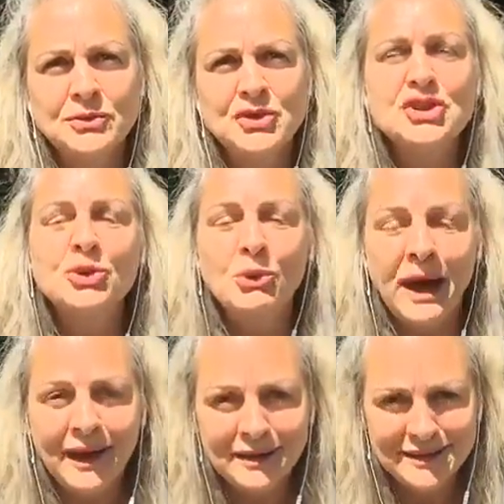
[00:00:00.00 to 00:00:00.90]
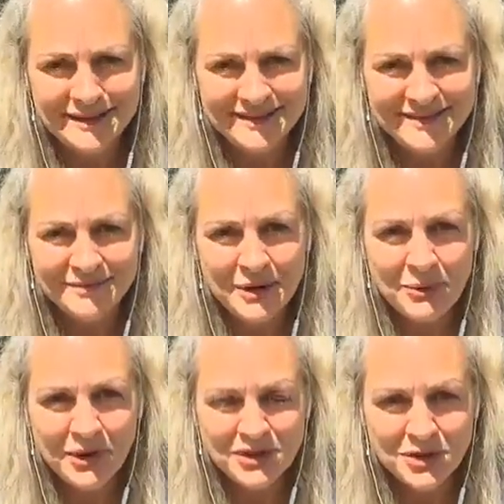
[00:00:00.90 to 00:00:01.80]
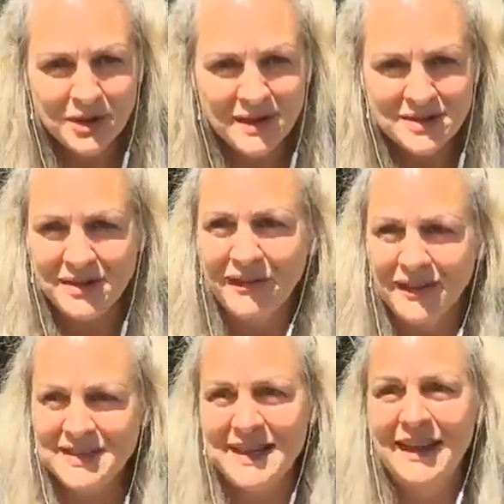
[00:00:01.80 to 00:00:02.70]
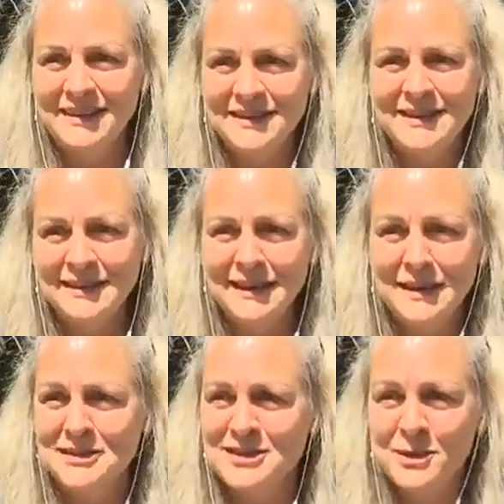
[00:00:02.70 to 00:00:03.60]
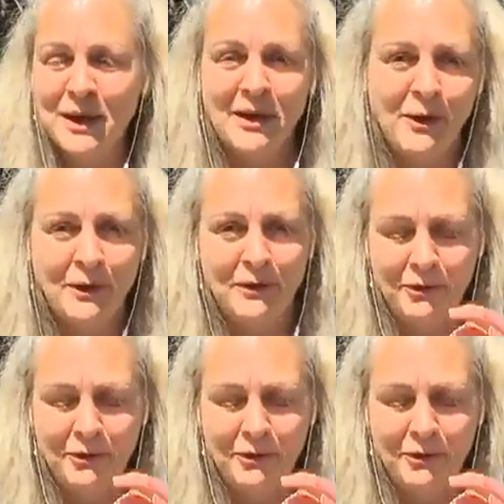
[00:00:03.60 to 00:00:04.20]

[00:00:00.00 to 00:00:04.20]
do well when we're trying to fit in like a square hole,